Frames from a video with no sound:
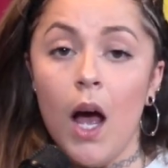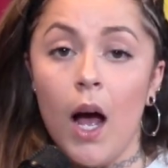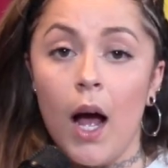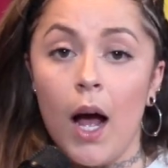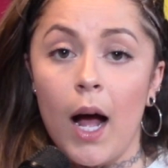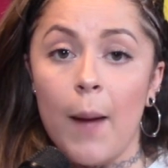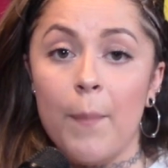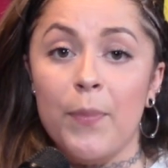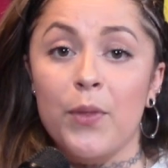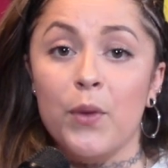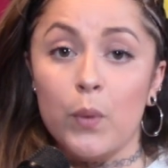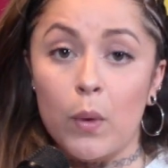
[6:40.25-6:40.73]

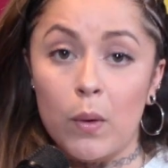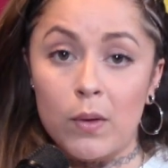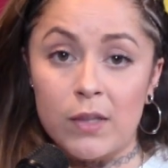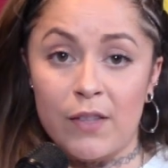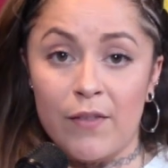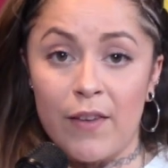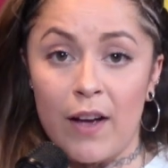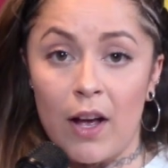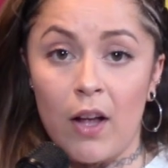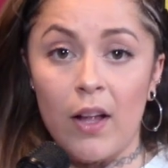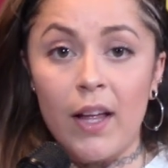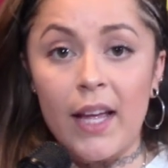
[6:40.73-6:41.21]
the
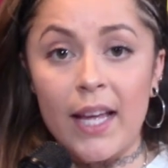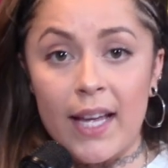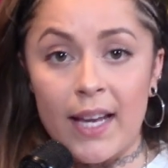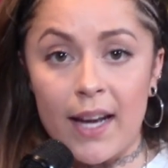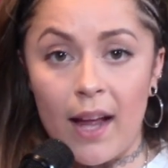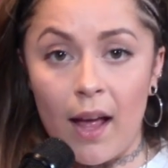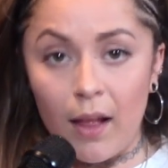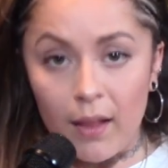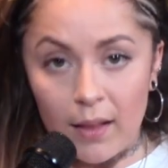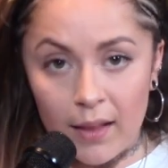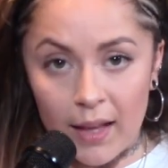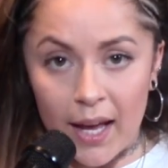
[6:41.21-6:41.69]
Roosevelt in
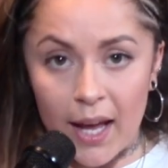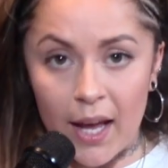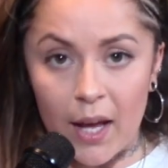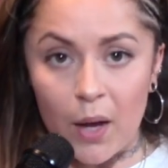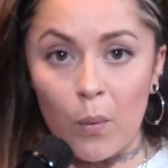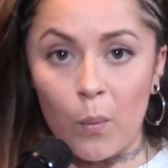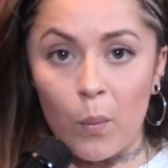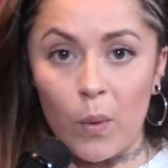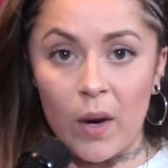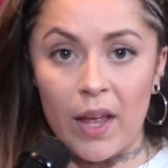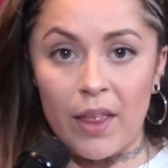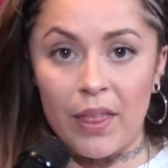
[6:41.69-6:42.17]
LA,
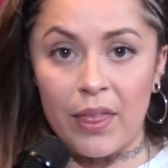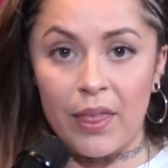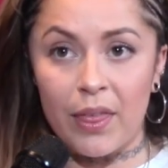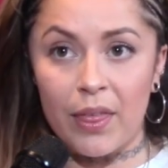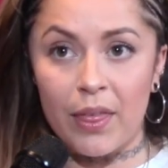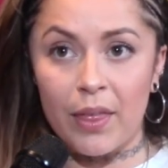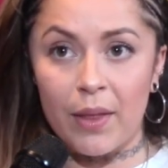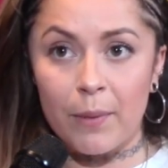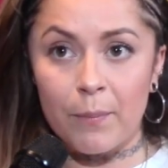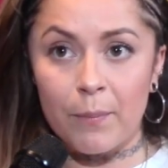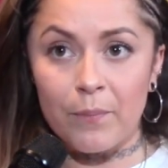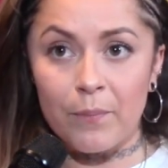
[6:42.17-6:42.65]
with
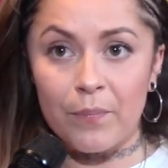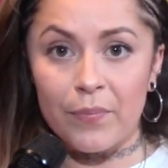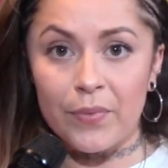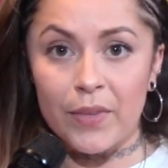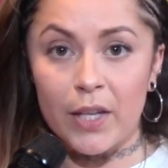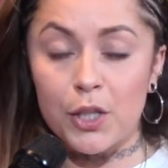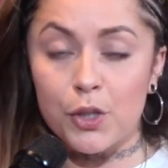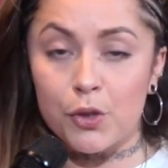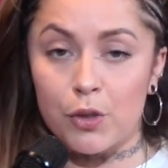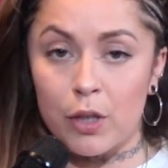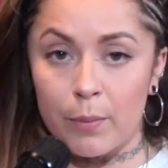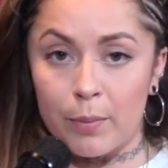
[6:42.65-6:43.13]

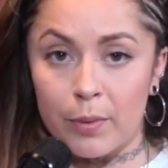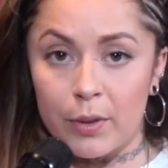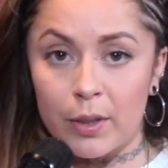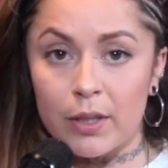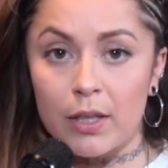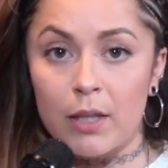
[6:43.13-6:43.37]
a stripper.